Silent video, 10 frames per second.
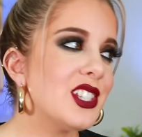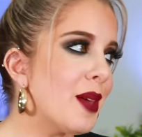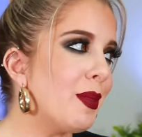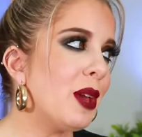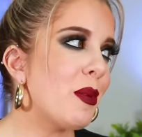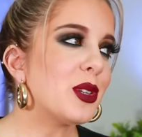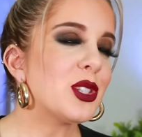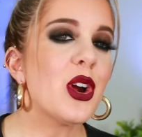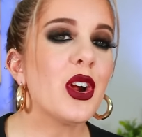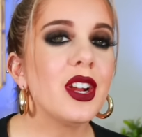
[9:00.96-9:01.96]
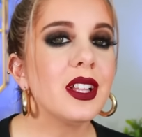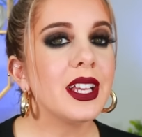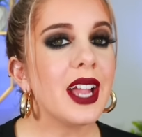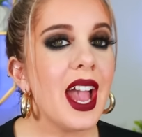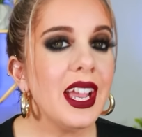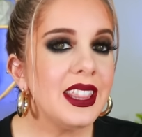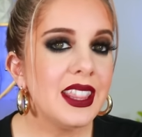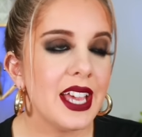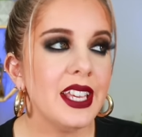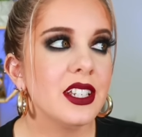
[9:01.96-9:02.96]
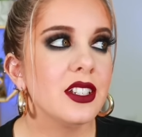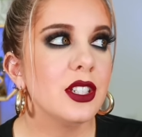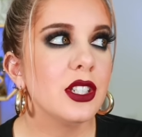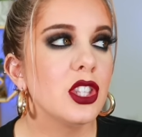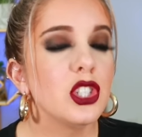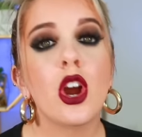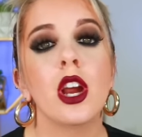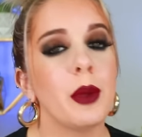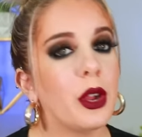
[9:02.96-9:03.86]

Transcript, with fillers: Something about Tarte, like I like the Tarte